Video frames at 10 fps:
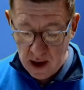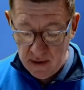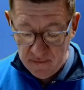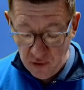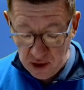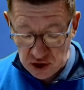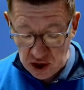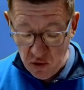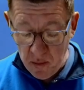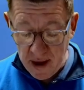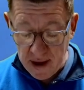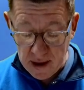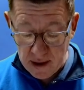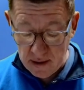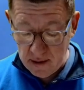For a
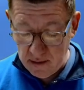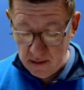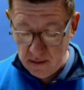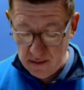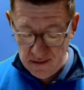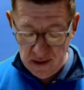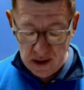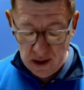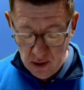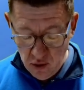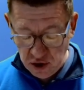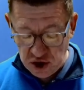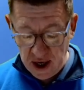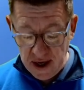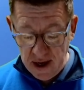shellback, you can go
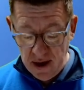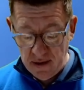shiny.